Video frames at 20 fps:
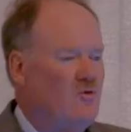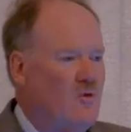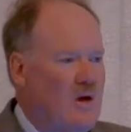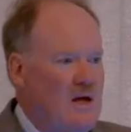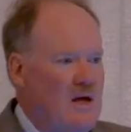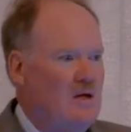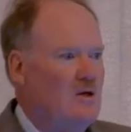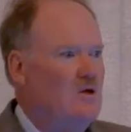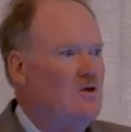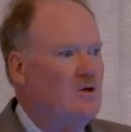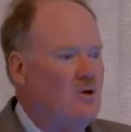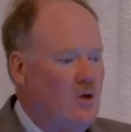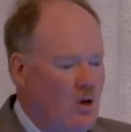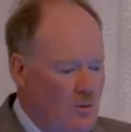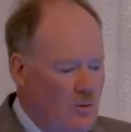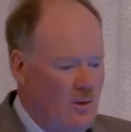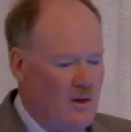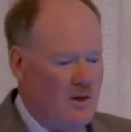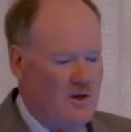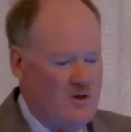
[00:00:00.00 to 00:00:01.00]
great
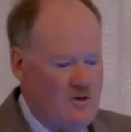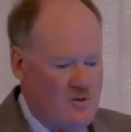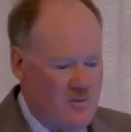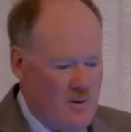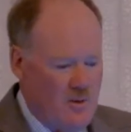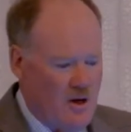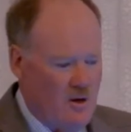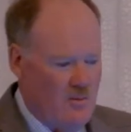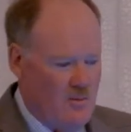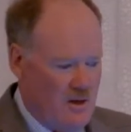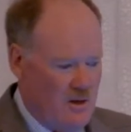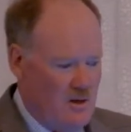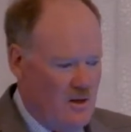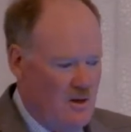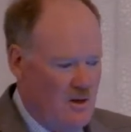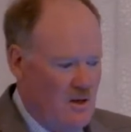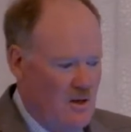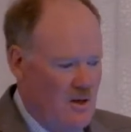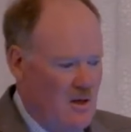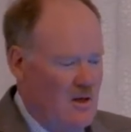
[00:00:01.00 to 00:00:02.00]
global experiment
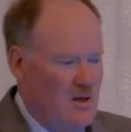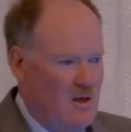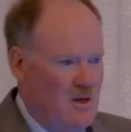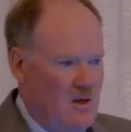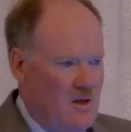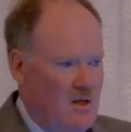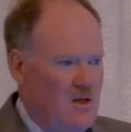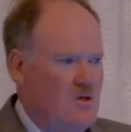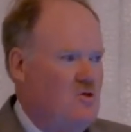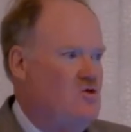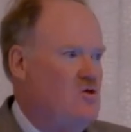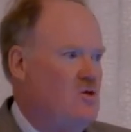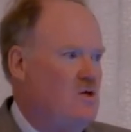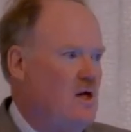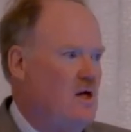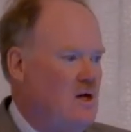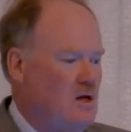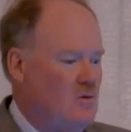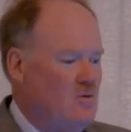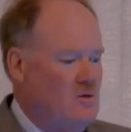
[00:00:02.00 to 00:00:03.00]
in
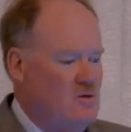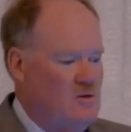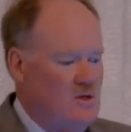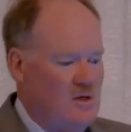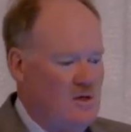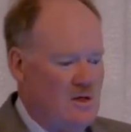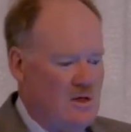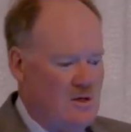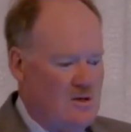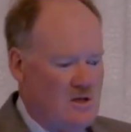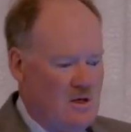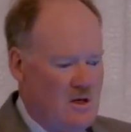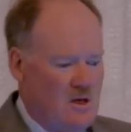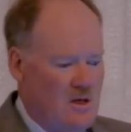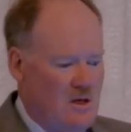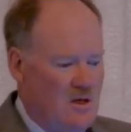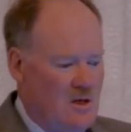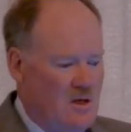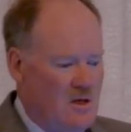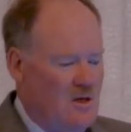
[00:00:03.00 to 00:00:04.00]
genetic
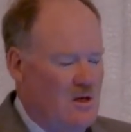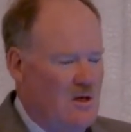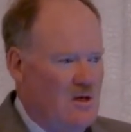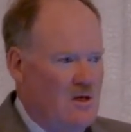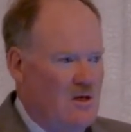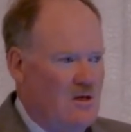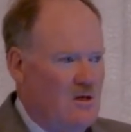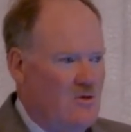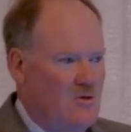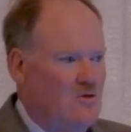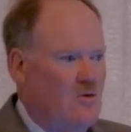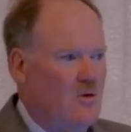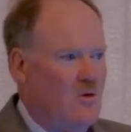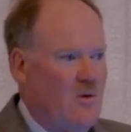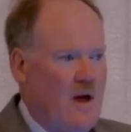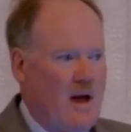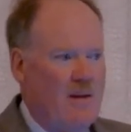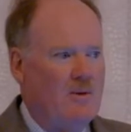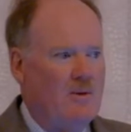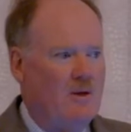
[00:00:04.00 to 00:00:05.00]
resiliency to a
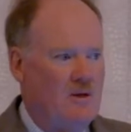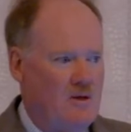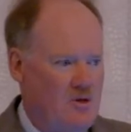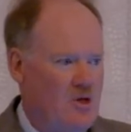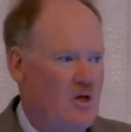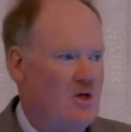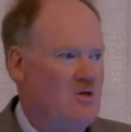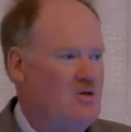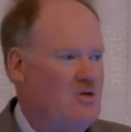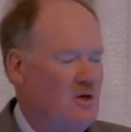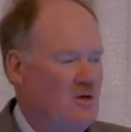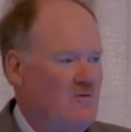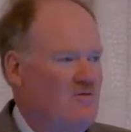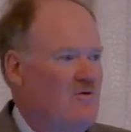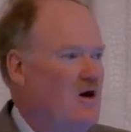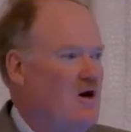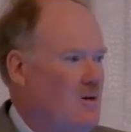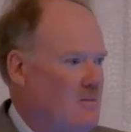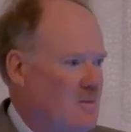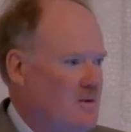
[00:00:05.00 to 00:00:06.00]
rapidly changing
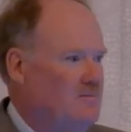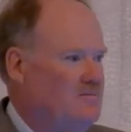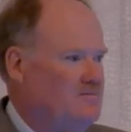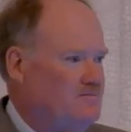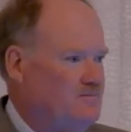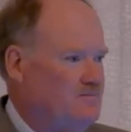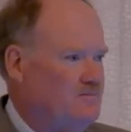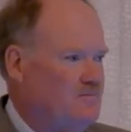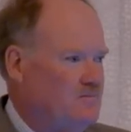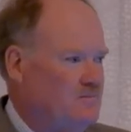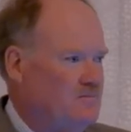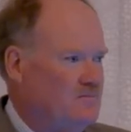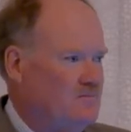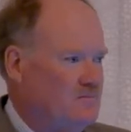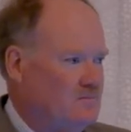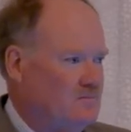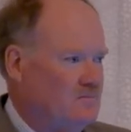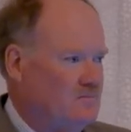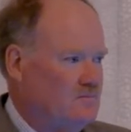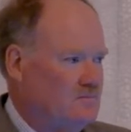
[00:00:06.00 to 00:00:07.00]
environment.
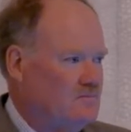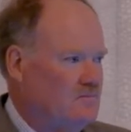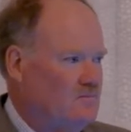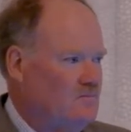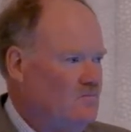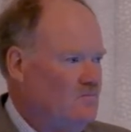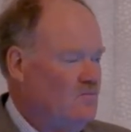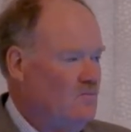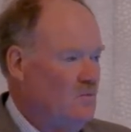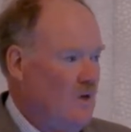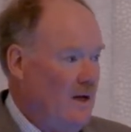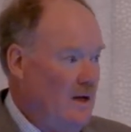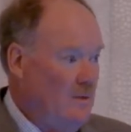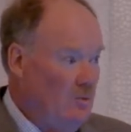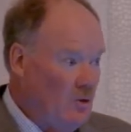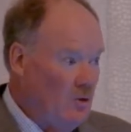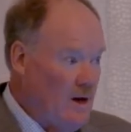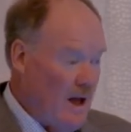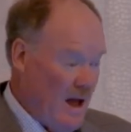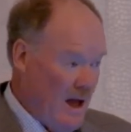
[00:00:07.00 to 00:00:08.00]

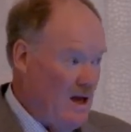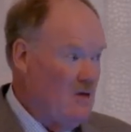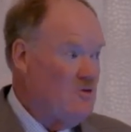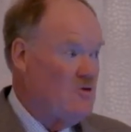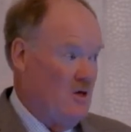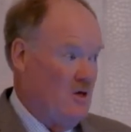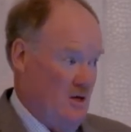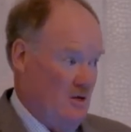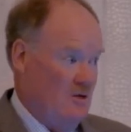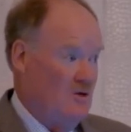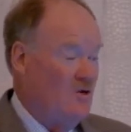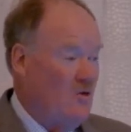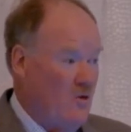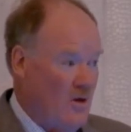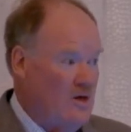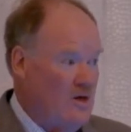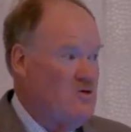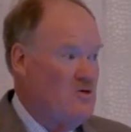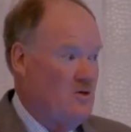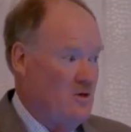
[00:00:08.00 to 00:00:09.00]
And we're asking the
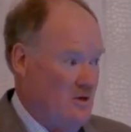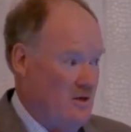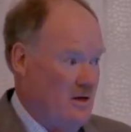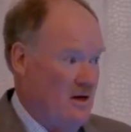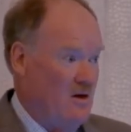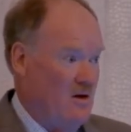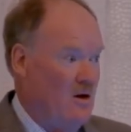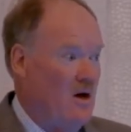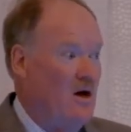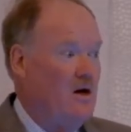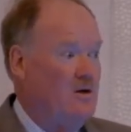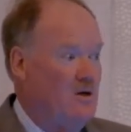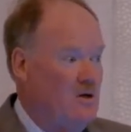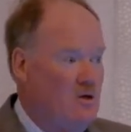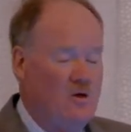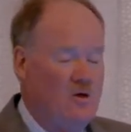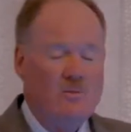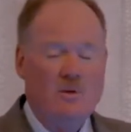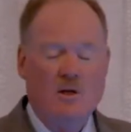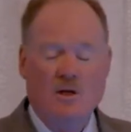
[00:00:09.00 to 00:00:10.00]
question now, on a
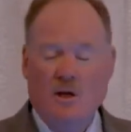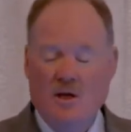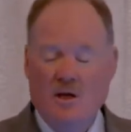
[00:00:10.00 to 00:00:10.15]
human